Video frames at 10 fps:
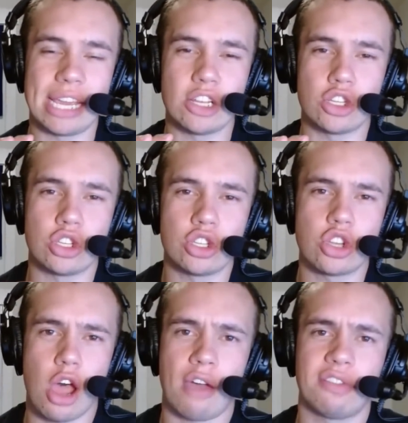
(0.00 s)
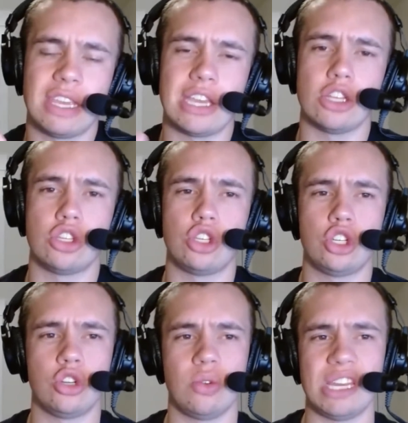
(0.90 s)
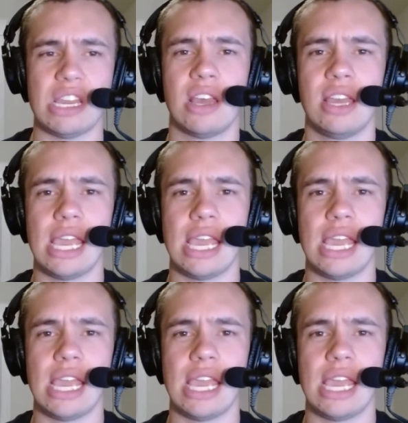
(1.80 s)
It is soft. It is chewy.